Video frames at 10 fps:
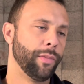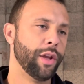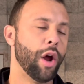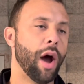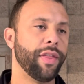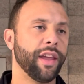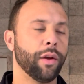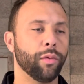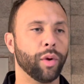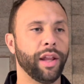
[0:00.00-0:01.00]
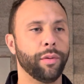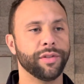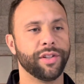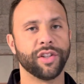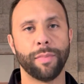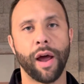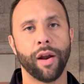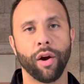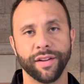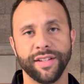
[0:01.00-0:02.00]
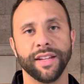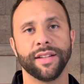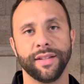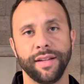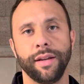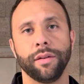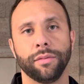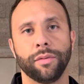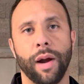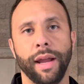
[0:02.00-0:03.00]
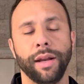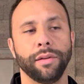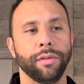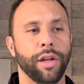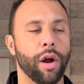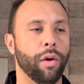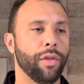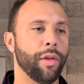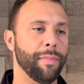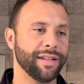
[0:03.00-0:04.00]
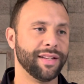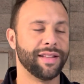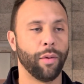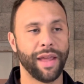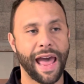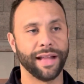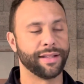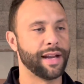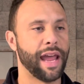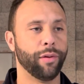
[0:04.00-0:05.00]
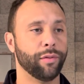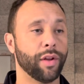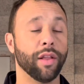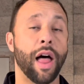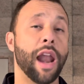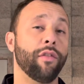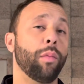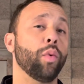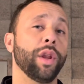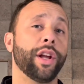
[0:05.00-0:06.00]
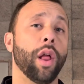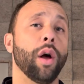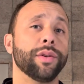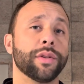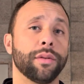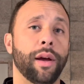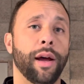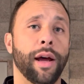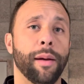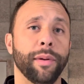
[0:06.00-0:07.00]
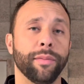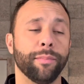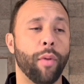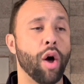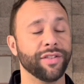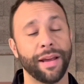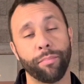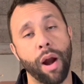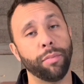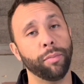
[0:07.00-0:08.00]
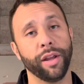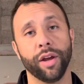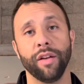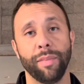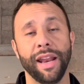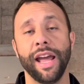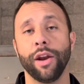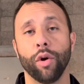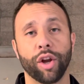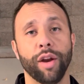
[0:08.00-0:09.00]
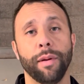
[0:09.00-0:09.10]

You know, I think it really was just about our consistency, right? And, you know, the misses that we had tonight, a lot of them were really close, and balls that probably could have been in or could have